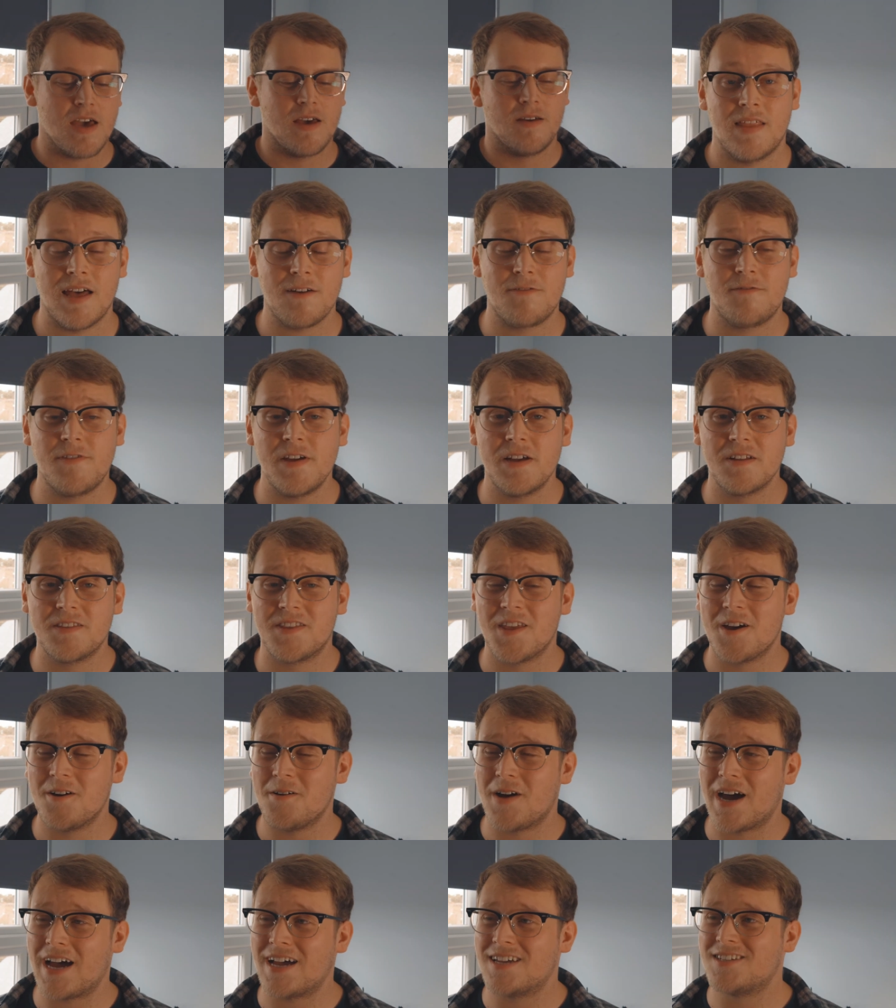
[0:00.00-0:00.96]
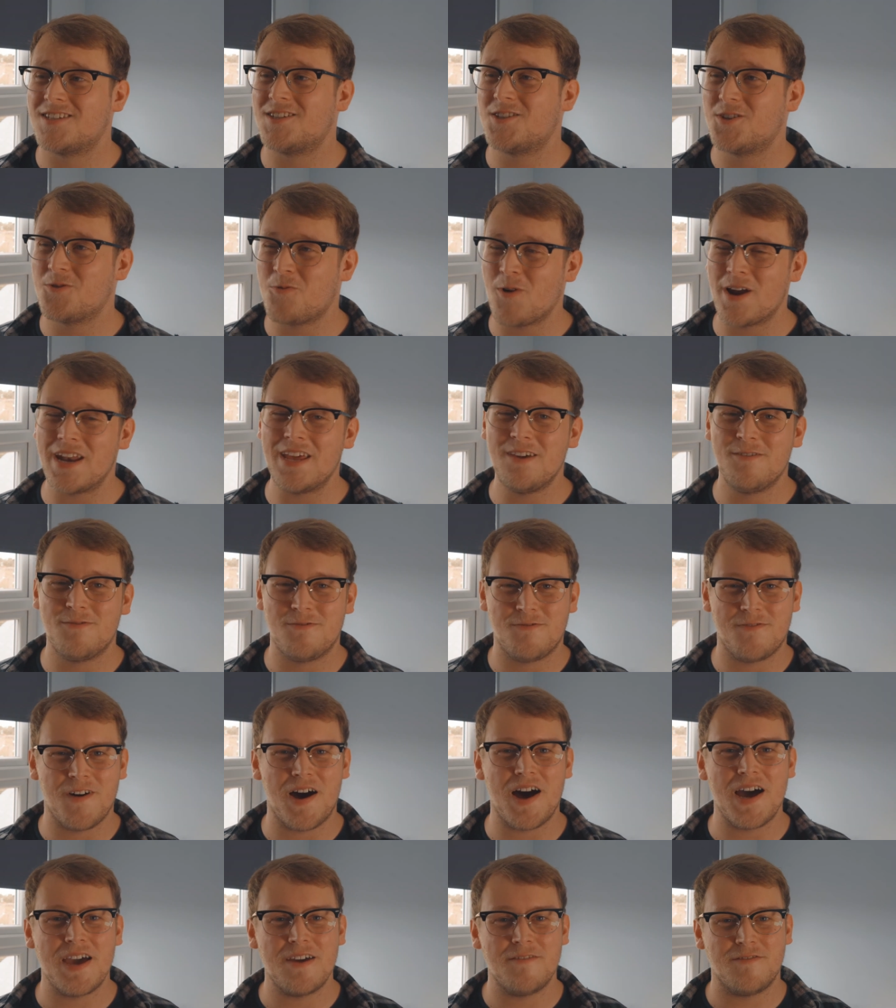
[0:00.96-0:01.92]
That field though has
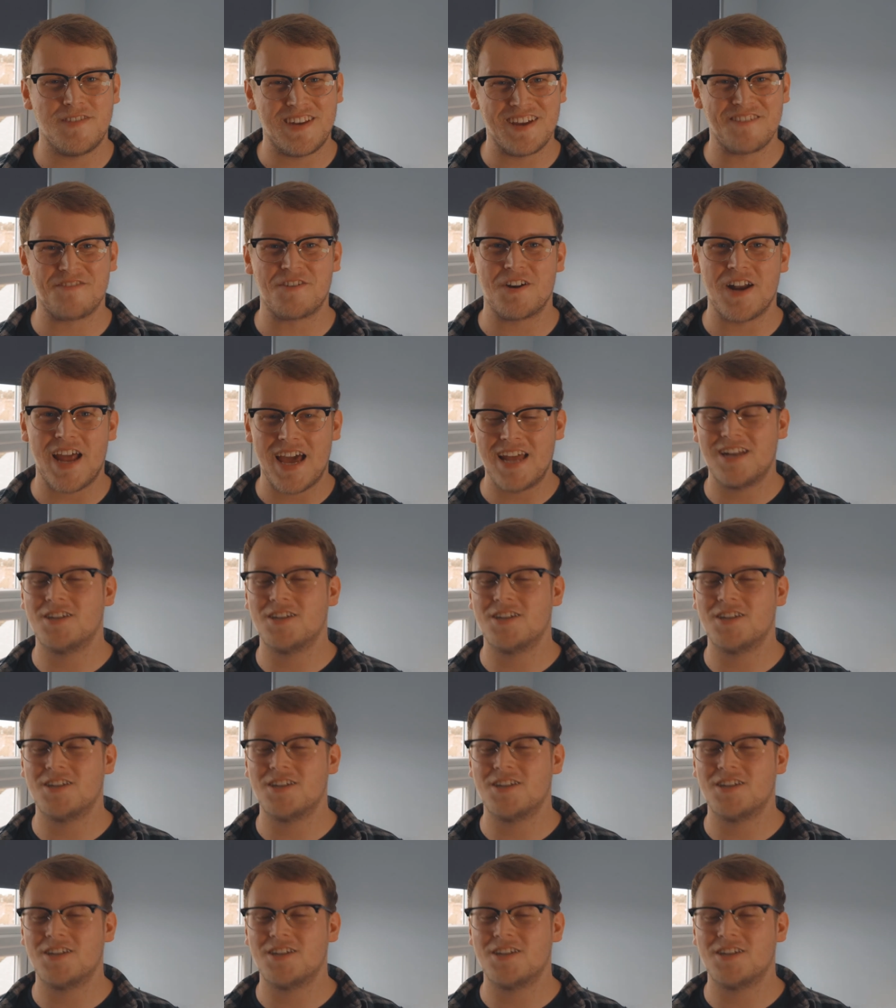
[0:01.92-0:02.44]
25 different